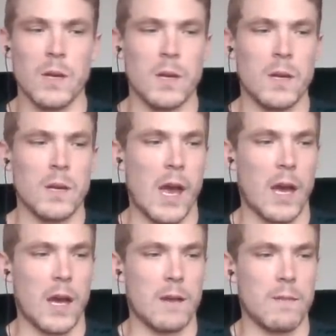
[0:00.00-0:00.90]

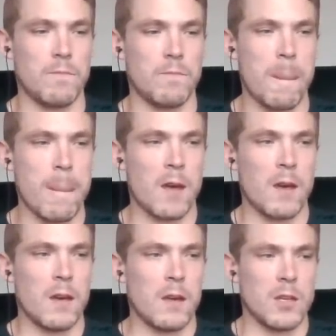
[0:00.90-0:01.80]
and
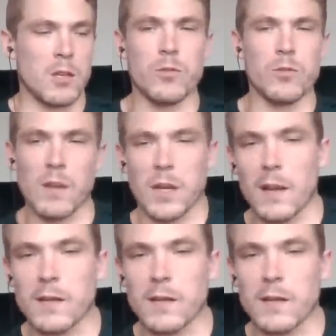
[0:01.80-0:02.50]
you do something on the,